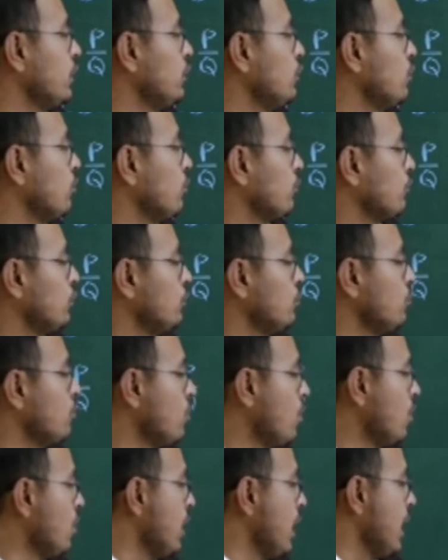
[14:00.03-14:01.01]
the value of
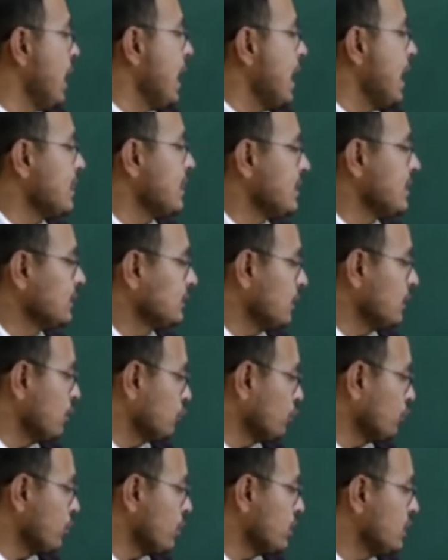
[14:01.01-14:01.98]
Q, and this
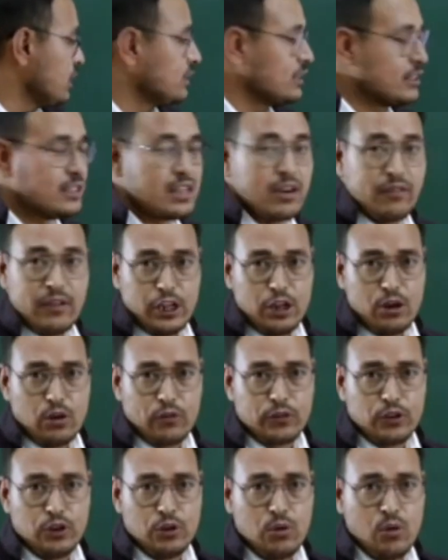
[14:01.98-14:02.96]
is the
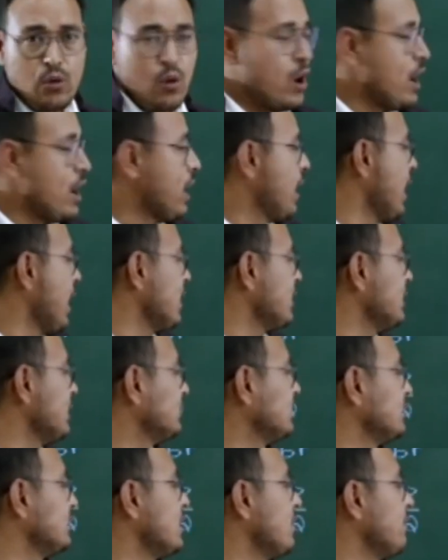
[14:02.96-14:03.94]
value of Q,
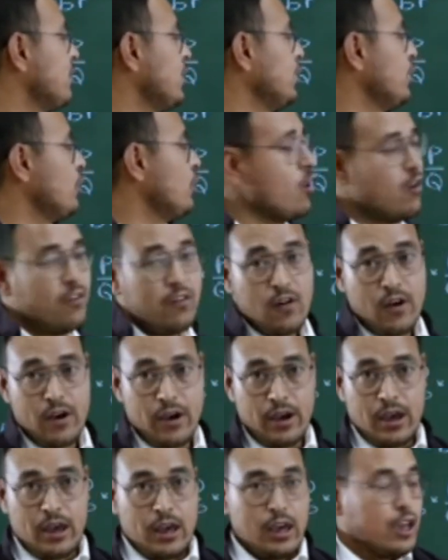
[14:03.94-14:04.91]
and this is the value
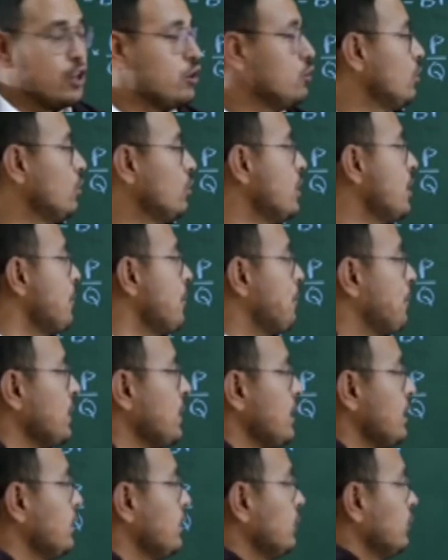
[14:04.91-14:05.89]
of your
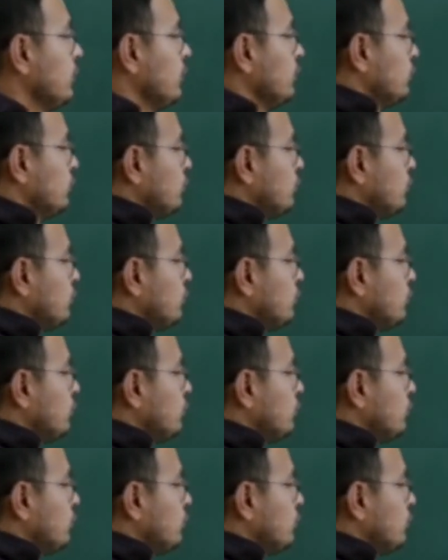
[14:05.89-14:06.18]
P.